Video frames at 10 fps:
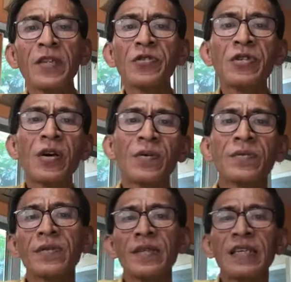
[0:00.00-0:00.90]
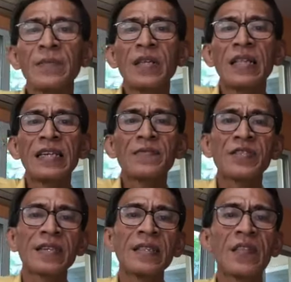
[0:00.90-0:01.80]
but you know, he
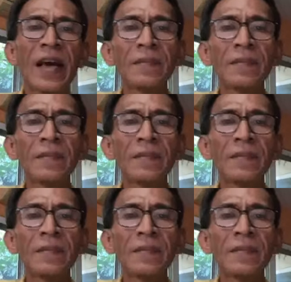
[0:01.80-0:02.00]
believes in